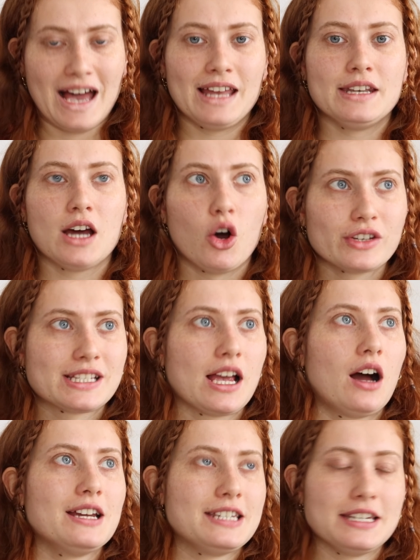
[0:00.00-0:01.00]
And obviously
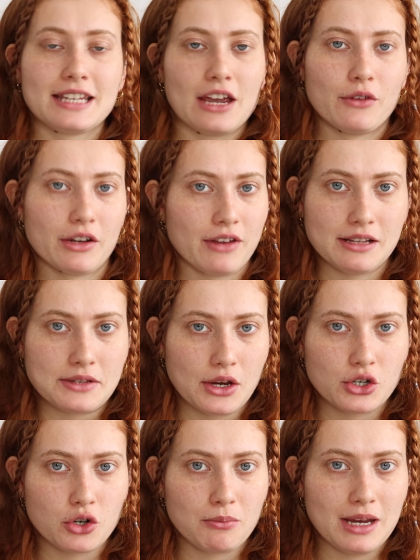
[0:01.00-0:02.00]
I didn't get rid of any
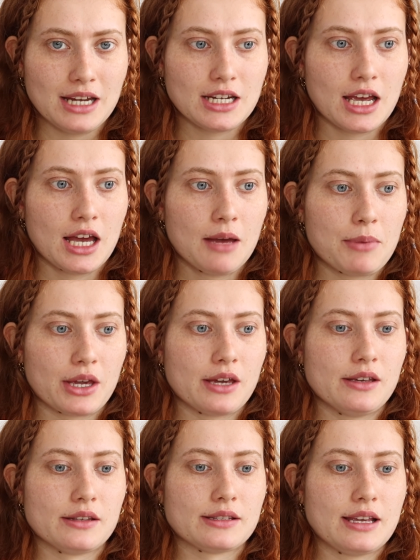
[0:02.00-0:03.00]
social media
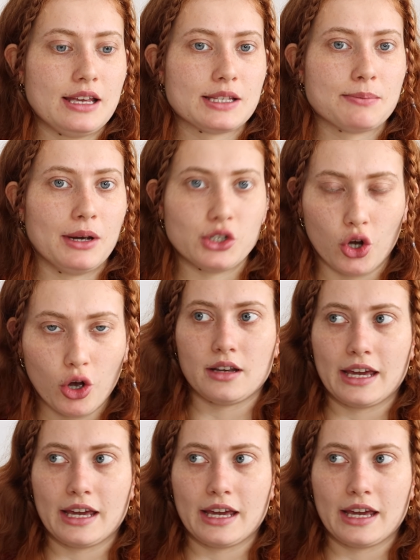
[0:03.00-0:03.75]
because it's my job.